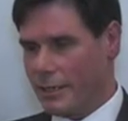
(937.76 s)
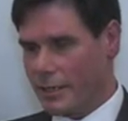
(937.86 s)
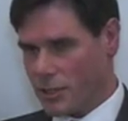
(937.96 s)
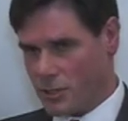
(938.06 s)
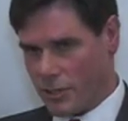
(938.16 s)

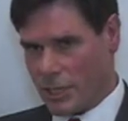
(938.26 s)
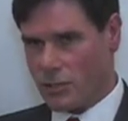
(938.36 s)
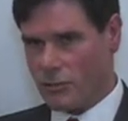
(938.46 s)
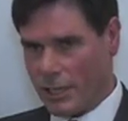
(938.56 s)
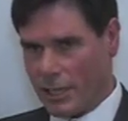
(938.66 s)

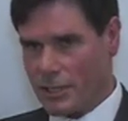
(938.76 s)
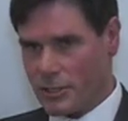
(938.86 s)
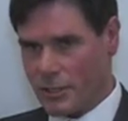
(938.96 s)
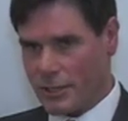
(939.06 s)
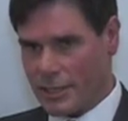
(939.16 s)
castration or
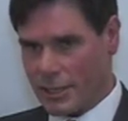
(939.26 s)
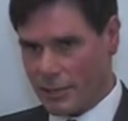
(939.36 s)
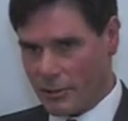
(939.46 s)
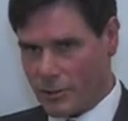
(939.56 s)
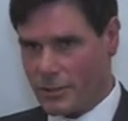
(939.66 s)
LHRH
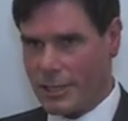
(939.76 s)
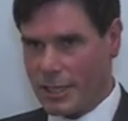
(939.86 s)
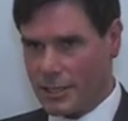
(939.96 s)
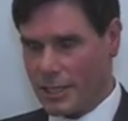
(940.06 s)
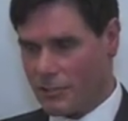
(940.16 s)
analogues, then
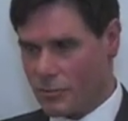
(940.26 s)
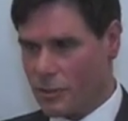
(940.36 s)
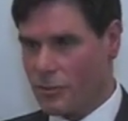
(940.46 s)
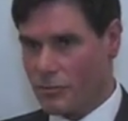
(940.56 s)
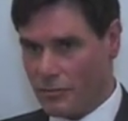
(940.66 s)

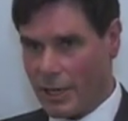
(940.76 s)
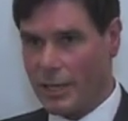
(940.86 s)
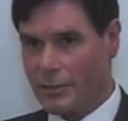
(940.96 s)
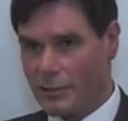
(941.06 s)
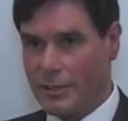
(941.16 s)
antiandrogens, have
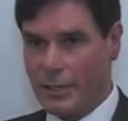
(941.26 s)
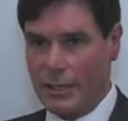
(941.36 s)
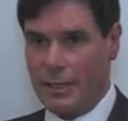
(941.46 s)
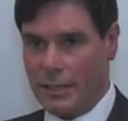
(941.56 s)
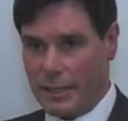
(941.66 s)
failed.
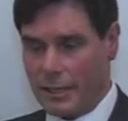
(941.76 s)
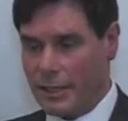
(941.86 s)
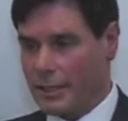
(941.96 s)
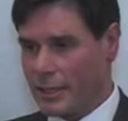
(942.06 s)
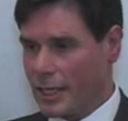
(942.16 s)

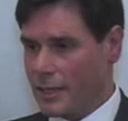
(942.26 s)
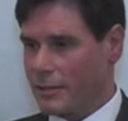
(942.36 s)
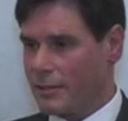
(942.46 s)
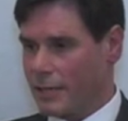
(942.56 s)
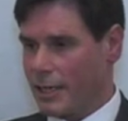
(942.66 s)
And
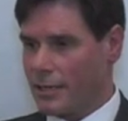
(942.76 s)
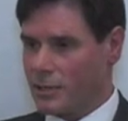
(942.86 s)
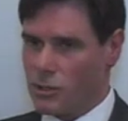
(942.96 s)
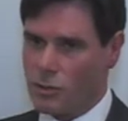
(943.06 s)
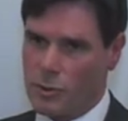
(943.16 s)
can
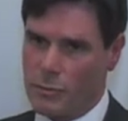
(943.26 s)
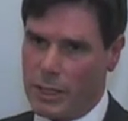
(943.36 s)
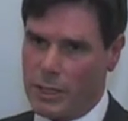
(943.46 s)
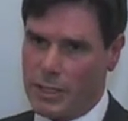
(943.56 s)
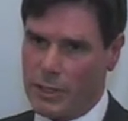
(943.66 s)
induce a
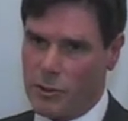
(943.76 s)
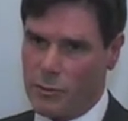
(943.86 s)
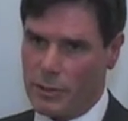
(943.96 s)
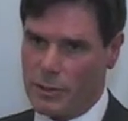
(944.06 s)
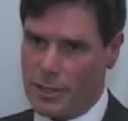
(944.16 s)
PSA
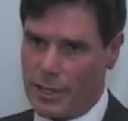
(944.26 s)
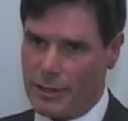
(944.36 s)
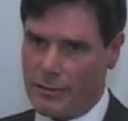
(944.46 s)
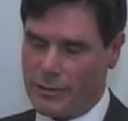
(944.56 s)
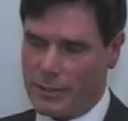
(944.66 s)
response
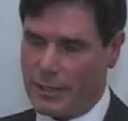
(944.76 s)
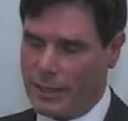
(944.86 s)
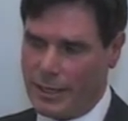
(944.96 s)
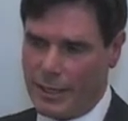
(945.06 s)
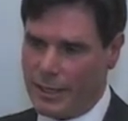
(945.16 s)
thereafter.
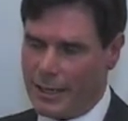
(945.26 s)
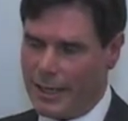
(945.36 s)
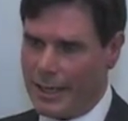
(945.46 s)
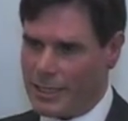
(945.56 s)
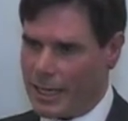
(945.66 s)

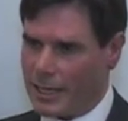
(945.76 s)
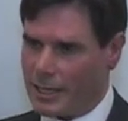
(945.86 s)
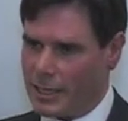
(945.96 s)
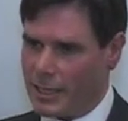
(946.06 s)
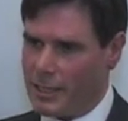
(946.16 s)

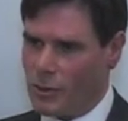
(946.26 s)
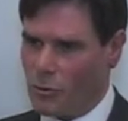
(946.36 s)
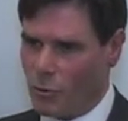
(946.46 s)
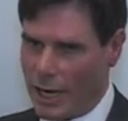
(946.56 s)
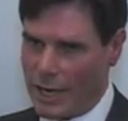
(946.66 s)
Exactly
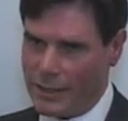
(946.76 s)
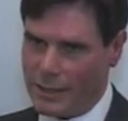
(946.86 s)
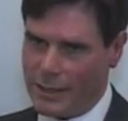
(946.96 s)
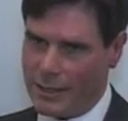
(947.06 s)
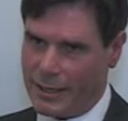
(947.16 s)
when